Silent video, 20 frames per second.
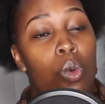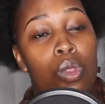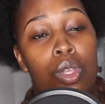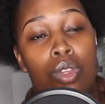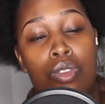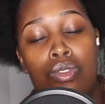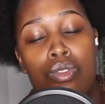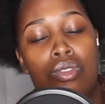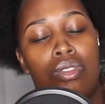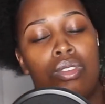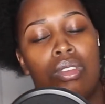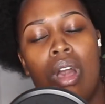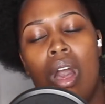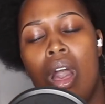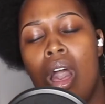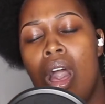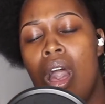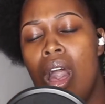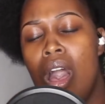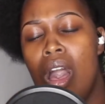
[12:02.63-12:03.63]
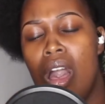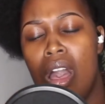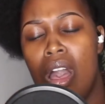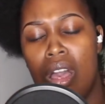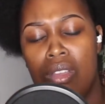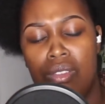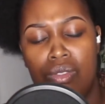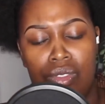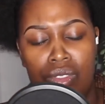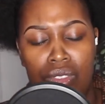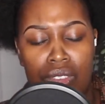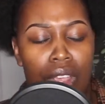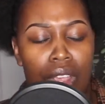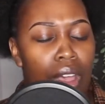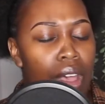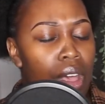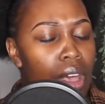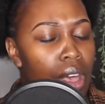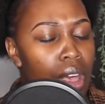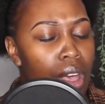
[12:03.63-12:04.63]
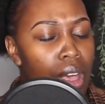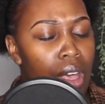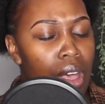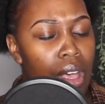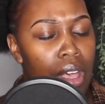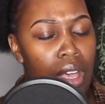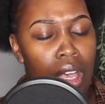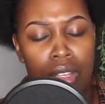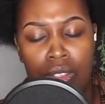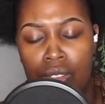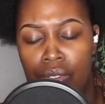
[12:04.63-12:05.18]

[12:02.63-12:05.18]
the Son sets free